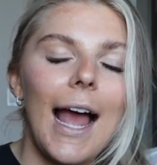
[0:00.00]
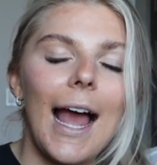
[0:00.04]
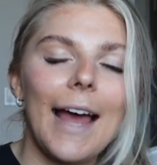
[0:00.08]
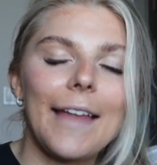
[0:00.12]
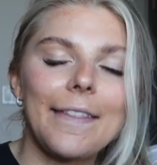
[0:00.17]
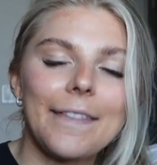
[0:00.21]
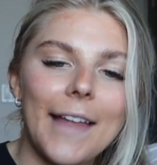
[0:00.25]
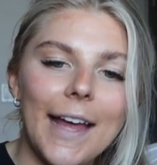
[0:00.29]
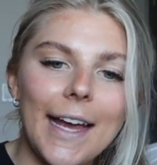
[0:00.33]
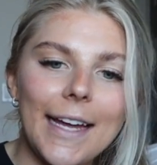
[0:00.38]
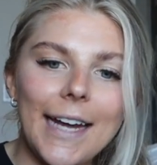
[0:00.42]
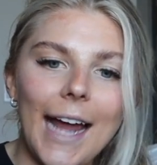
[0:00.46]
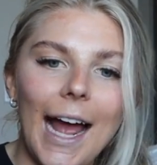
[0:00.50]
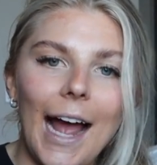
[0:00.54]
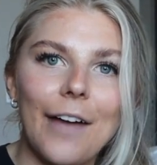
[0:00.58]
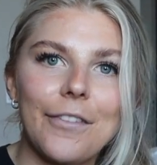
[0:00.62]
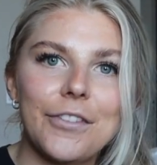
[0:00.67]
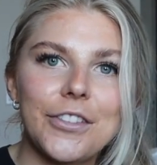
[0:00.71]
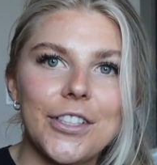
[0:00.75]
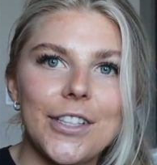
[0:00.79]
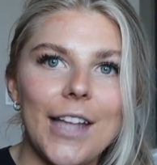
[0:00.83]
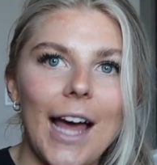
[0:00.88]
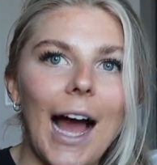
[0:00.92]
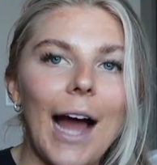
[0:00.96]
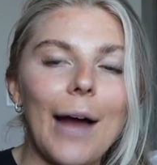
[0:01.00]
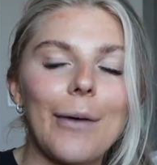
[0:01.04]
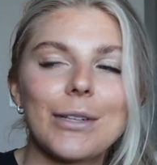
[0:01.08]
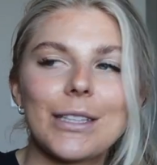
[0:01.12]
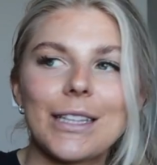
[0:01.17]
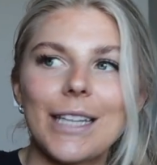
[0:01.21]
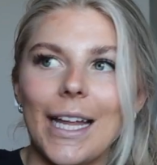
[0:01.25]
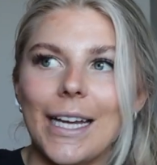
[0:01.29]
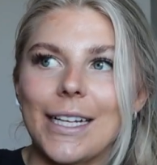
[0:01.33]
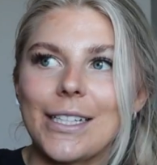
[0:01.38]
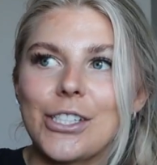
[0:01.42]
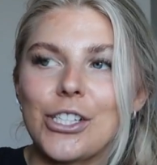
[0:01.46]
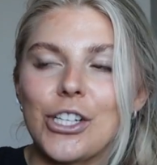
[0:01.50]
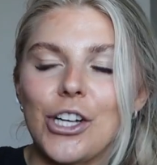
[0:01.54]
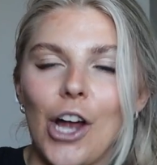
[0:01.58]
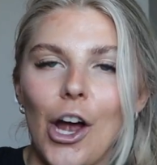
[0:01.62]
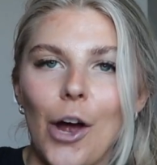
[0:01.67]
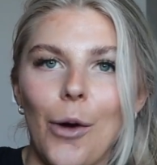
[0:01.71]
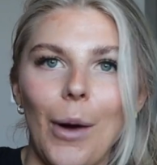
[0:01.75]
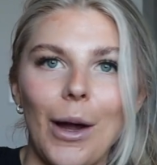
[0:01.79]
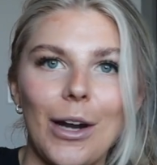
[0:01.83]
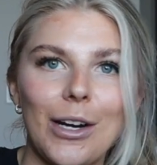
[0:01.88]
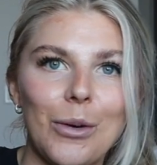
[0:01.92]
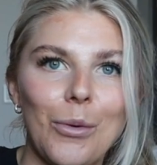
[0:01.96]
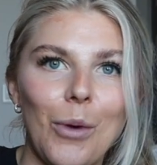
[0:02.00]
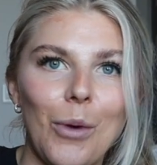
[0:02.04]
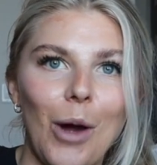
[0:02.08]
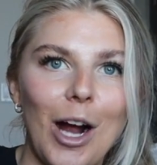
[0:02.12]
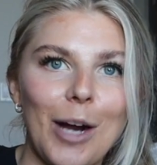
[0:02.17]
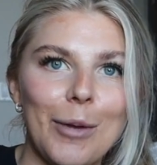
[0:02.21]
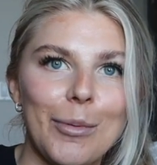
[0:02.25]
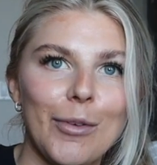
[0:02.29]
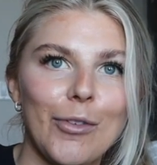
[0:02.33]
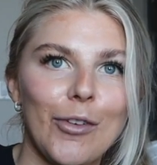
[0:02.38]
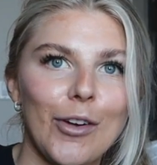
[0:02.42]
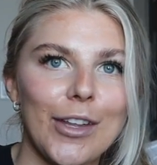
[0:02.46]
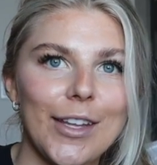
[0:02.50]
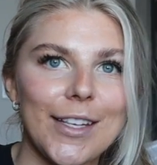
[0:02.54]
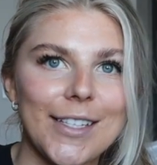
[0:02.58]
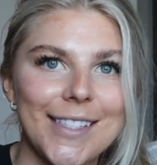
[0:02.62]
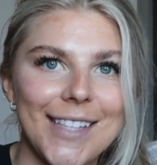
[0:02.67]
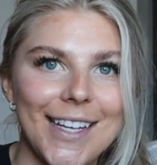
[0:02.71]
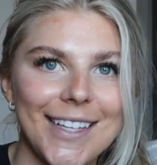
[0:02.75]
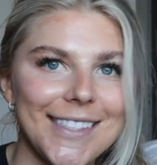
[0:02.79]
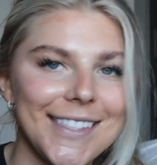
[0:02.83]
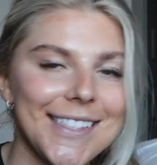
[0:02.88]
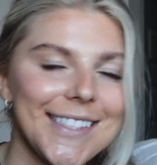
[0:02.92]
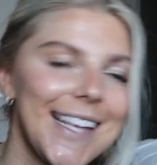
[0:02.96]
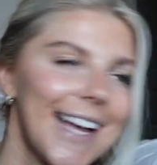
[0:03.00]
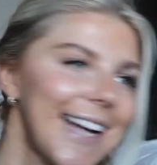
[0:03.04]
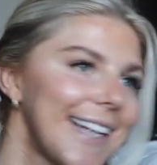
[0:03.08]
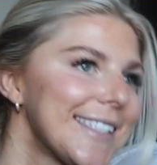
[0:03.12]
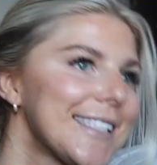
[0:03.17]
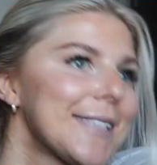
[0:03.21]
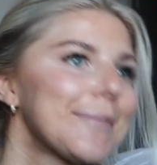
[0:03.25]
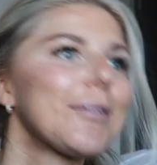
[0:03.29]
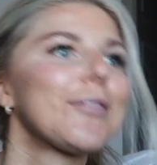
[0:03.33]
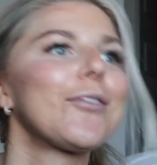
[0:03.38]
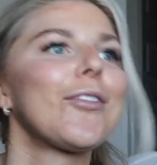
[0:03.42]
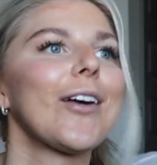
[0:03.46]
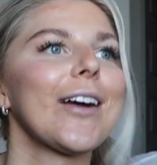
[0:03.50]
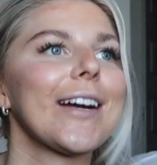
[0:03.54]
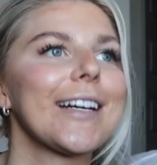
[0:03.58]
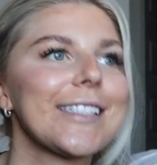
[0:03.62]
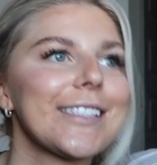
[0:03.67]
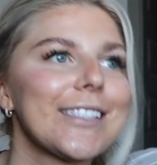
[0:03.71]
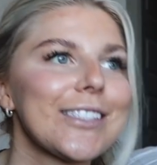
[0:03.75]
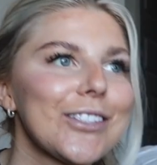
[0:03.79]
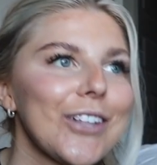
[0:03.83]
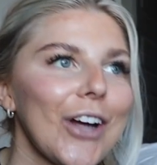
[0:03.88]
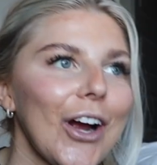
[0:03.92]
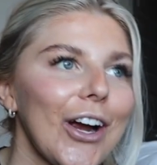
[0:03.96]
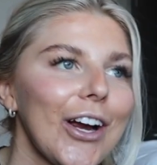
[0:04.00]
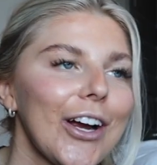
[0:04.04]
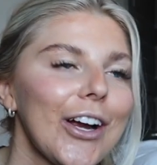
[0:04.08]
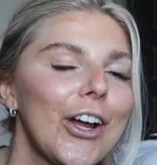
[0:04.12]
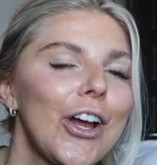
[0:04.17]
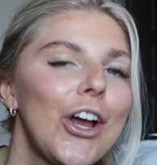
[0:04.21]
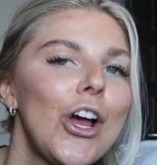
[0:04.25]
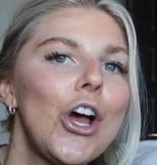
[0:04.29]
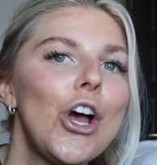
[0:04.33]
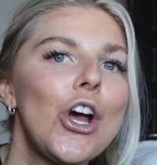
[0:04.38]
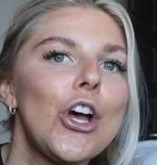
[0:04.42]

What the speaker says: and then after that I would like to go on a walk before the sun sets, before it gets dark.